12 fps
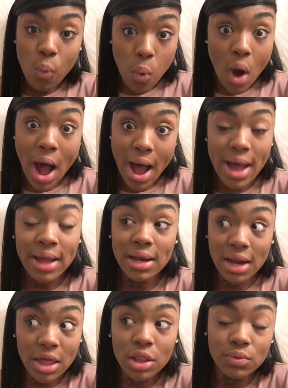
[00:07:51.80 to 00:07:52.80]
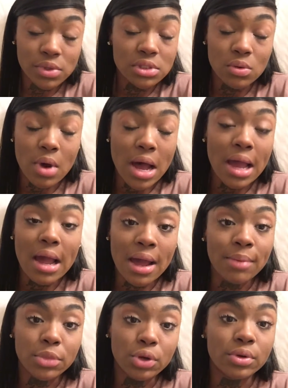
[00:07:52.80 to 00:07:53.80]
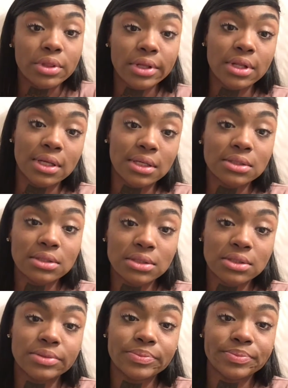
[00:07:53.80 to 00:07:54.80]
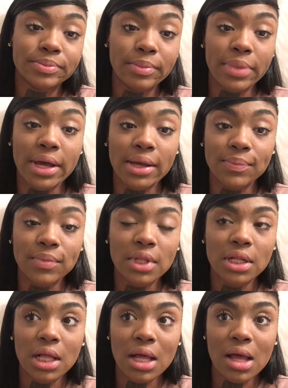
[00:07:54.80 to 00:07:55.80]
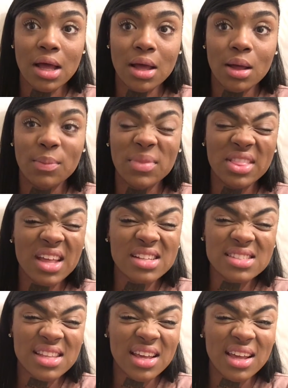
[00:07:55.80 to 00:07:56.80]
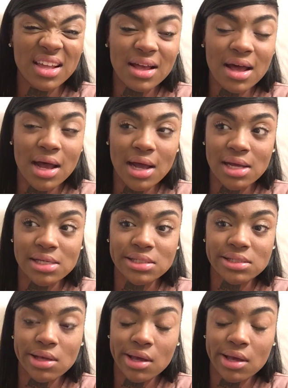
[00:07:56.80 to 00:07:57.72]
why, another reason why I'm doing the cleanse. But that's it, guys.